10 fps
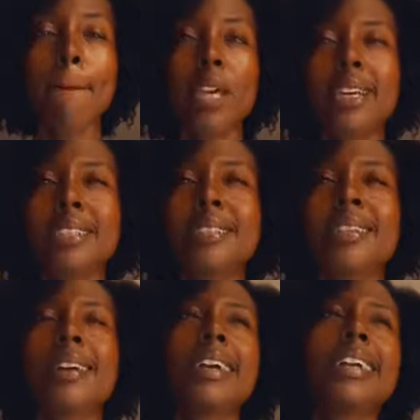Because
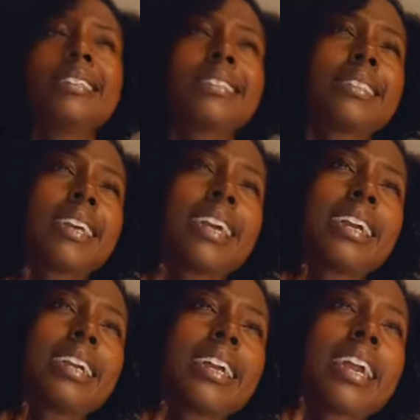it's
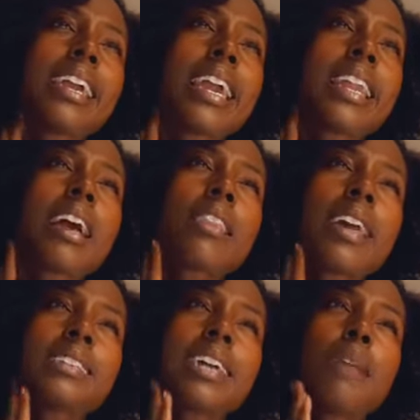it, a
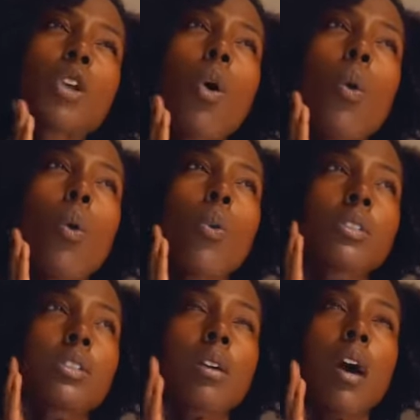lot of times
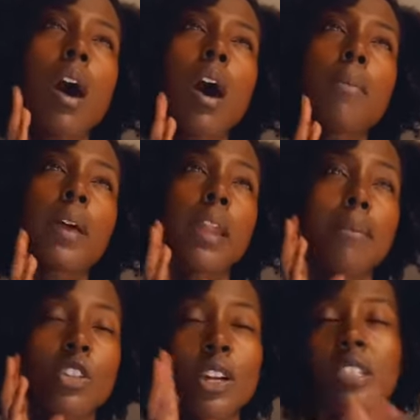holds, um, and I'm
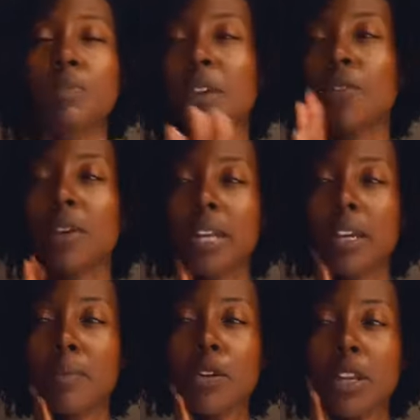not trying to speak for any
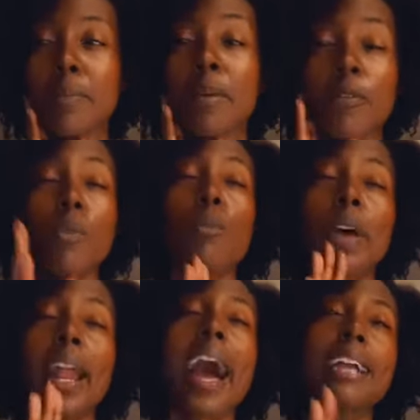community, but from
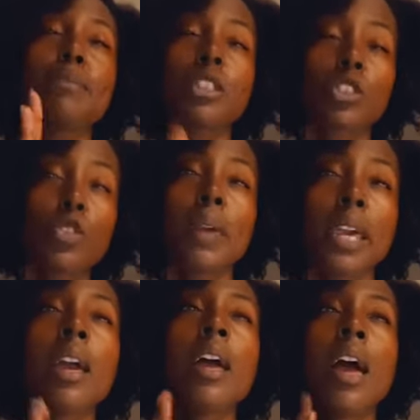what I am
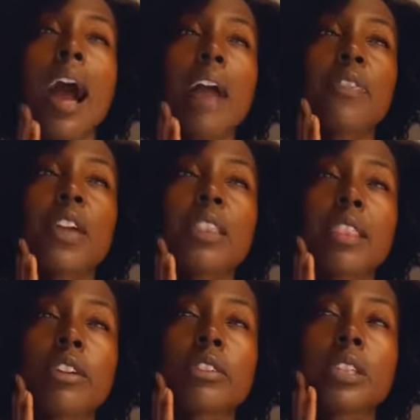assuming, I think
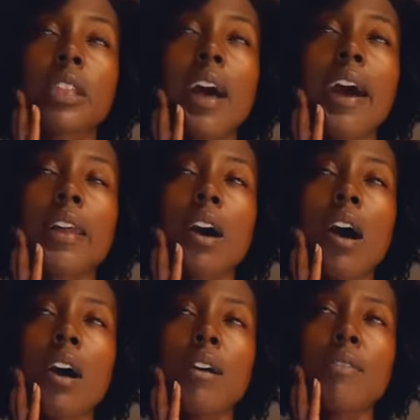that there's a lot
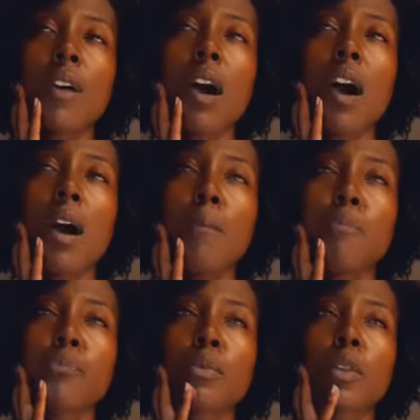of
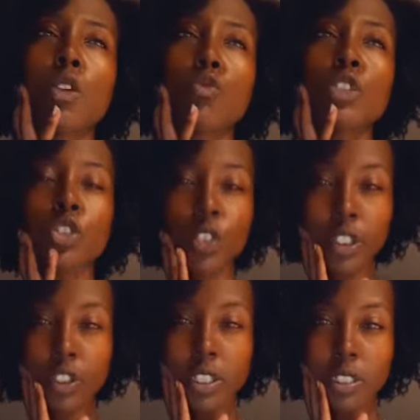um,
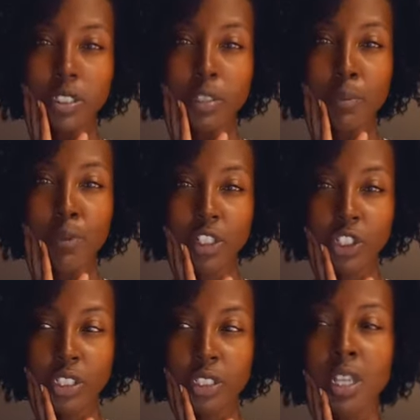restrictions,
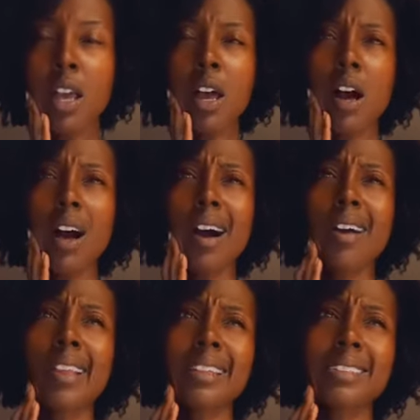suppression. Uh,
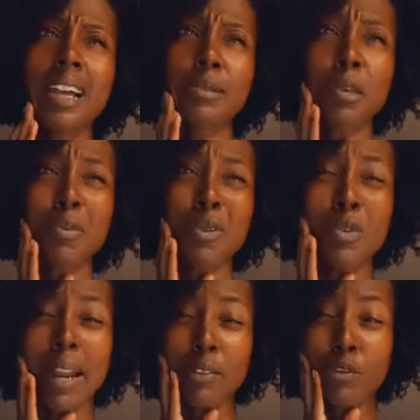a lot of times, people who
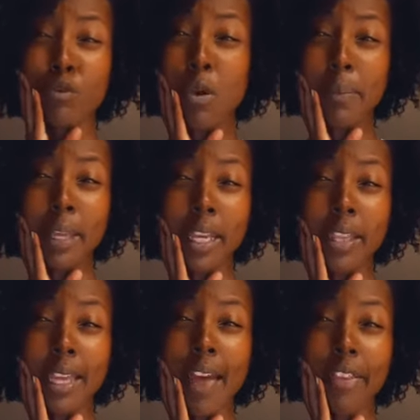might have grown up like in
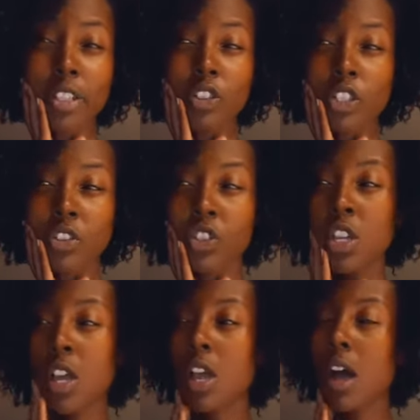the Catholic Church
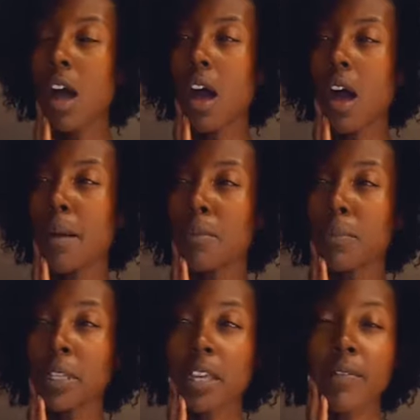um,
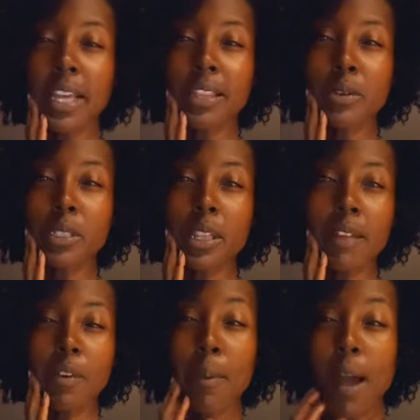believed like there was a lot
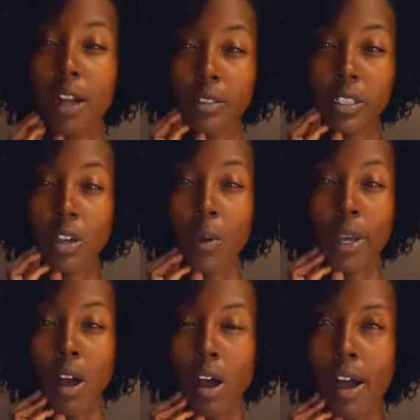of hypocrisy
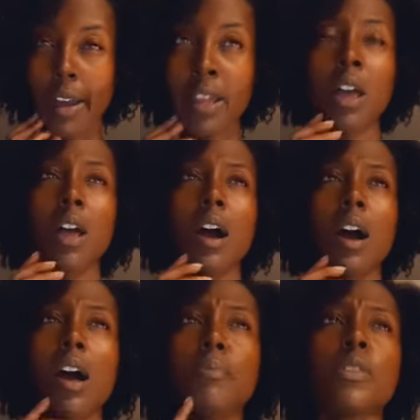going on,
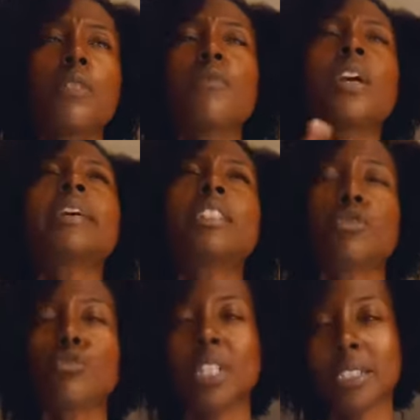um, the various
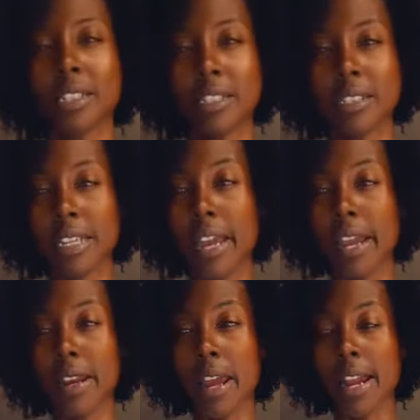reasons. And,
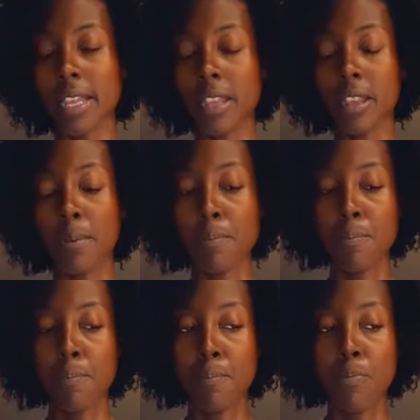and, and I think the,
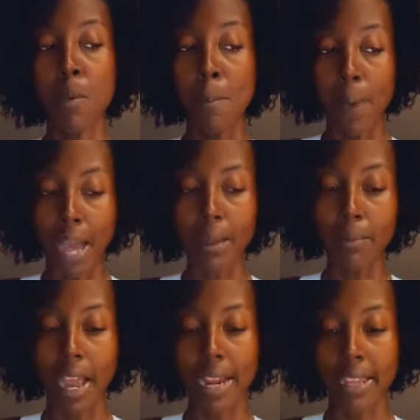the bottom
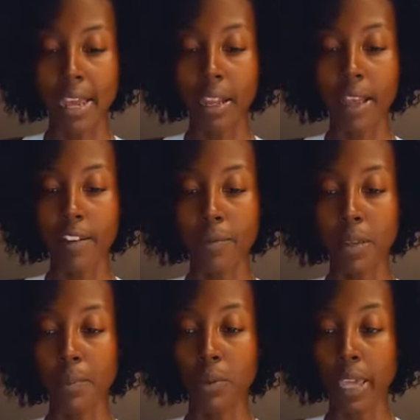line that a lot of
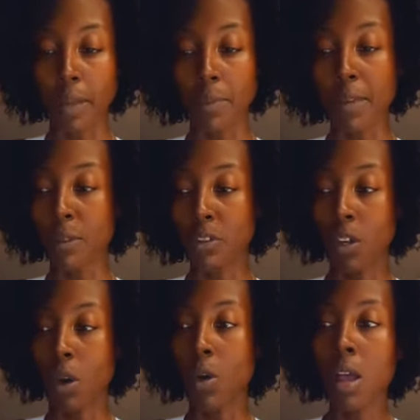people, gay people,
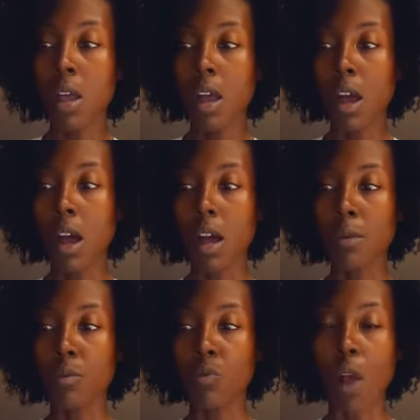don't
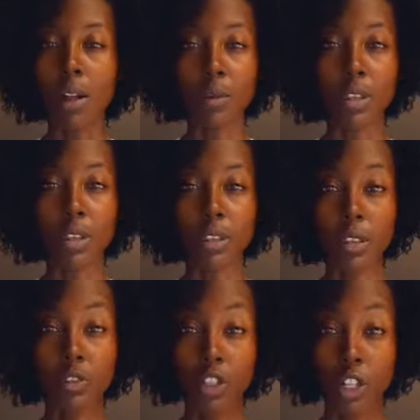um, rock with
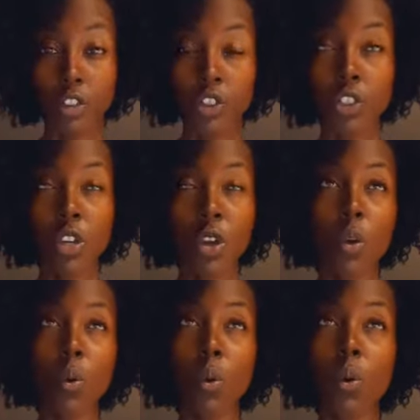the church
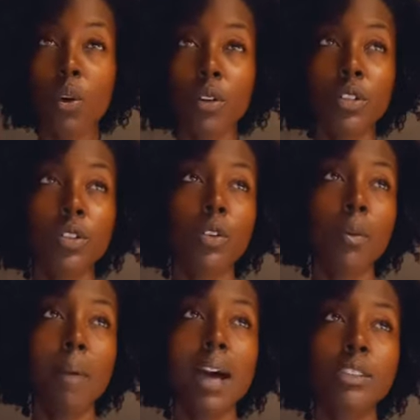or you know the
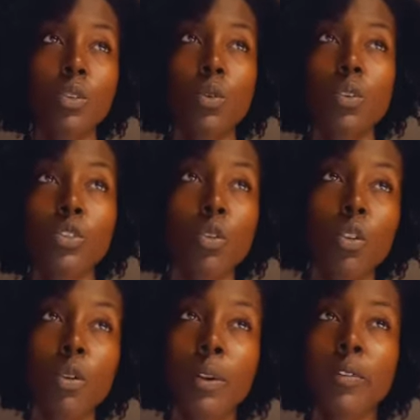mosque or the
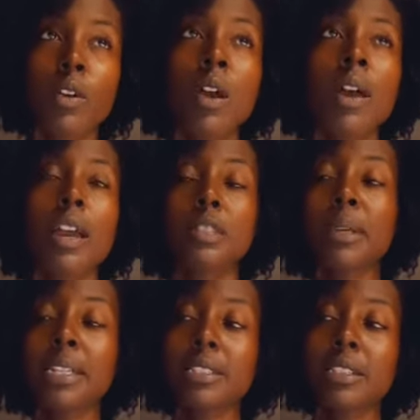Torah or whatever is
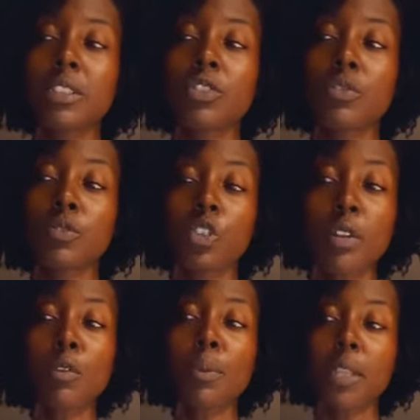because there's a
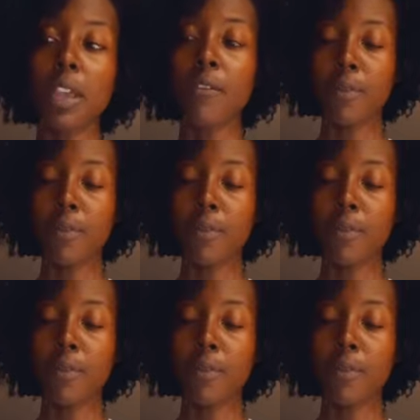general belief